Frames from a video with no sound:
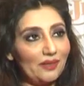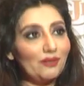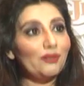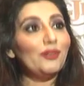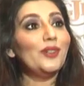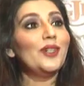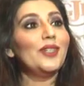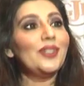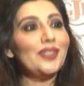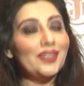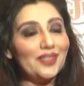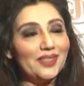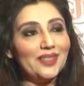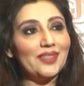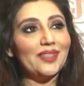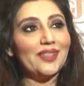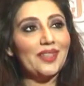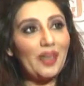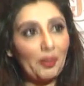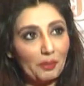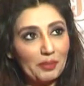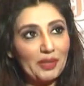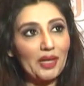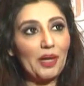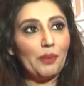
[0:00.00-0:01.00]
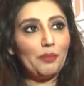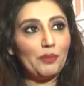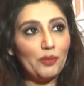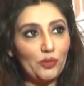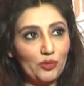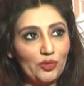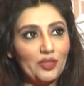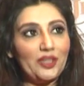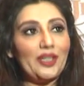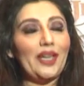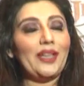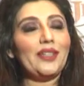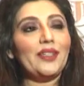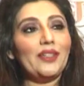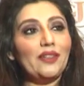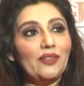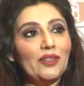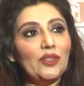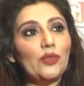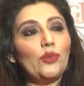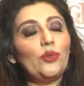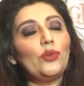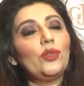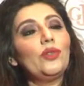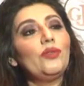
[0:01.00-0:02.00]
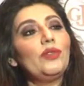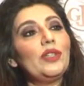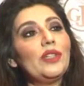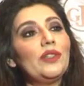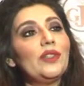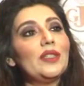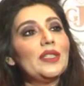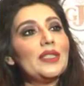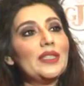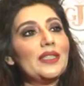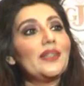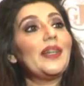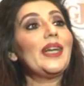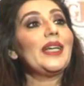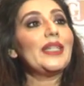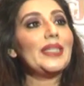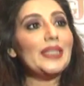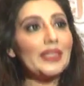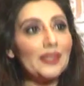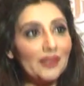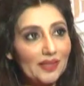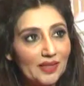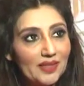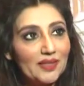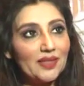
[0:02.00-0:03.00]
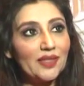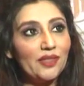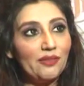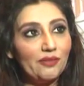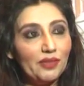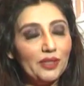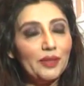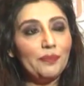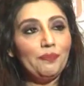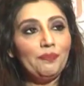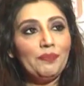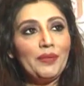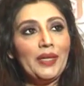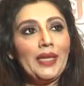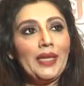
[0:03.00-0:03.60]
weren't coming up to the category through the various criteria given,